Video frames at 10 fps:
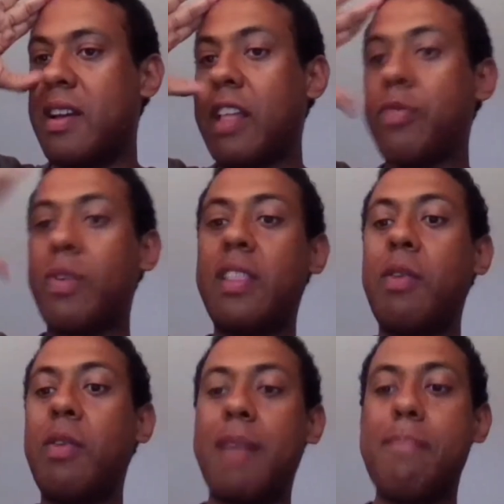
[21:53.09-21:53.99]
That's what they
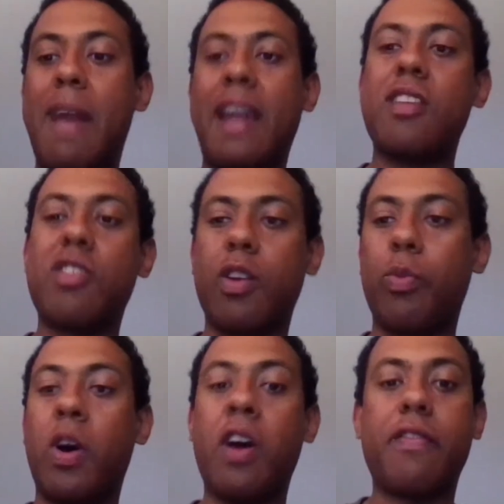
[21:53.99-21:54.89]
do. They manage the
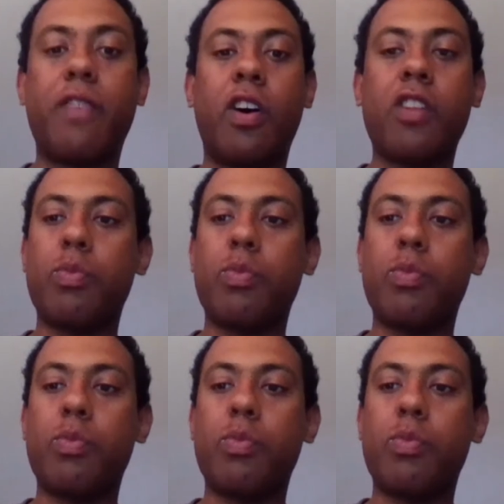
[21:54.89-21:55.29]
workforce.